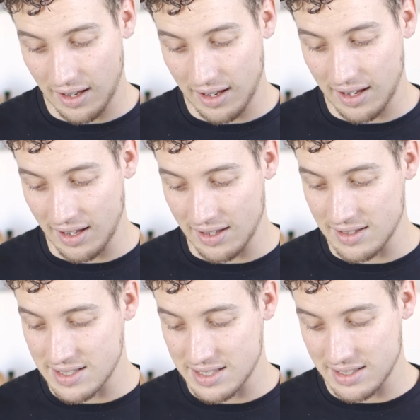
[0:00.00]

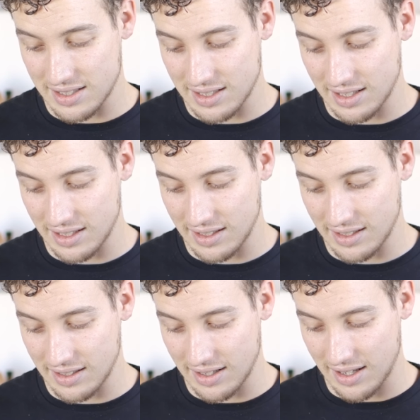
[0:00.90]
And
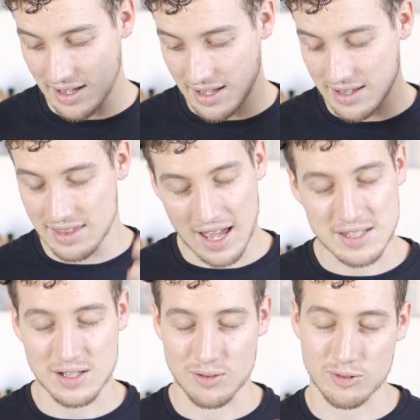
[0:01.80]
I think
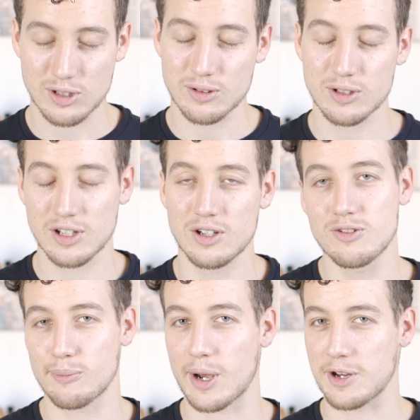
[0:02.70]
that's a really, really
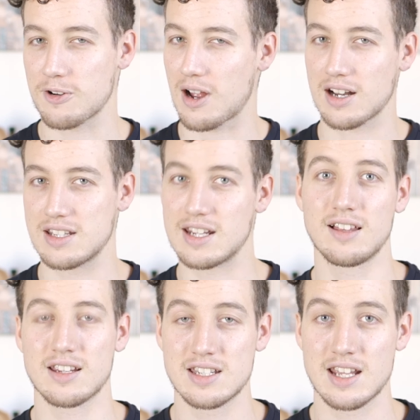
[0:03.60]
good reminder on a day
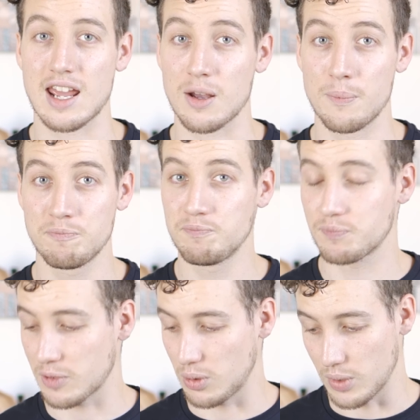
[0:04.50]
like today
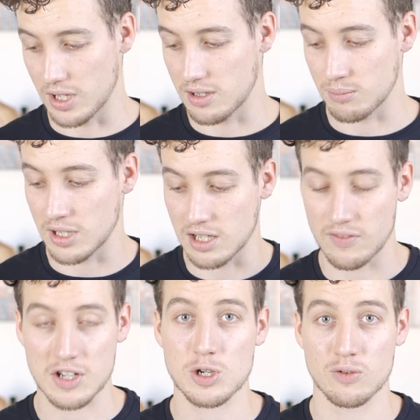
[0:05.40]
when many
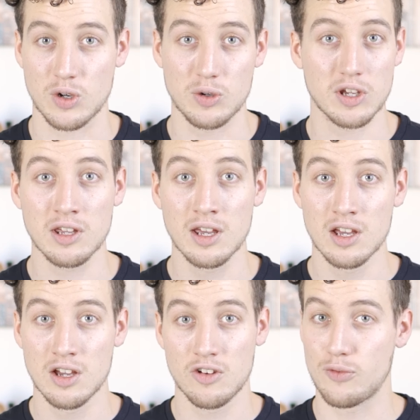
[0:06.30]
of us are voting
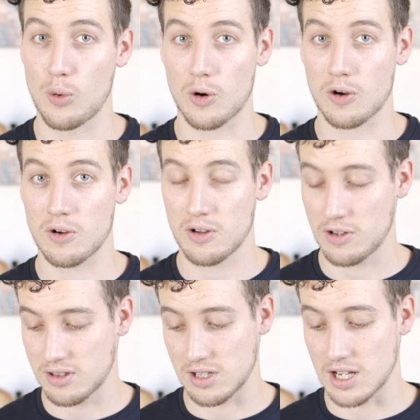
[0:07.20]
for
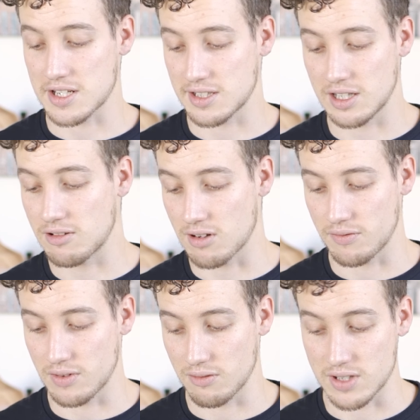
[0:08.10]
the next leader
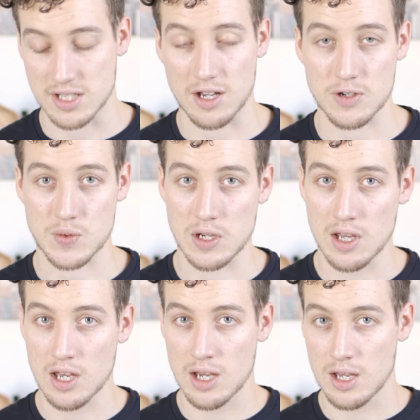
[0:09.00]
of, of this country
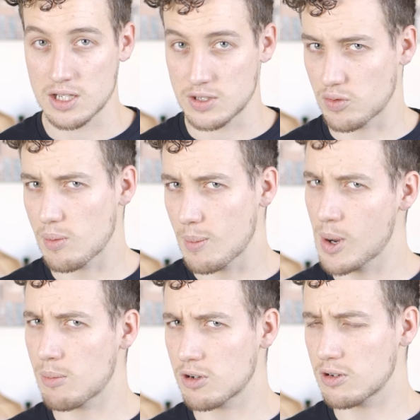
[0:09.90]
to
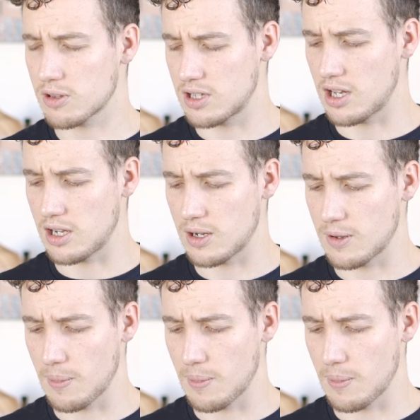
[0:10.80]
remember that